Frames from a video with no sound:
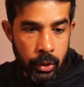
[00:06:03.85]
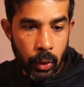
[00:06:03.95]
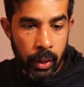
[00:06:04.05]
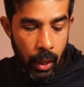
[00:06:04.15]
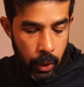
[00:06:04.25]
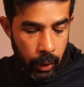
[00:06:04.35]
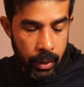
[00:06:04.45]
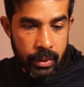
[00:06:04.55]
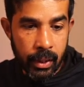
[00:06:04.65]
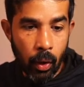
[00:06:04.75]
So here you
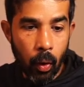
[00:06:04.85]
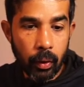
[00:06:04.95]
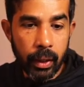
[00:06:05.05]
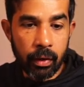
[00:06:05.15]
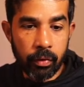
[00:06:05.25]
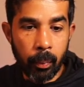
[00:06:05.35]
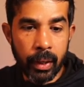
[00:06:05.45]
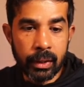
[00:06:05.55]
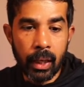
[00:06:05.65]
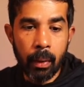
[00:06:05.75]
can see all the information
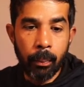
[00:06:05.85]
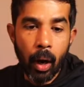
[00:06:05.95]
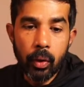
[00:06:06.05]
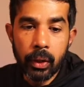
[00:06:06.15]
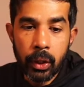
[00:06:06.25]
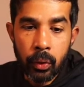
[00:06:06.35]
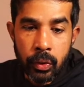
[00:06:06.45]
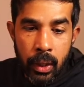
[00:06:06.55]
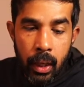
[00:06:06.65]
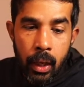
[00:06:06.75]
information about the
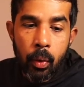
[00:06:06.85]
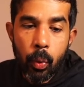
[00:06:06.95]
user,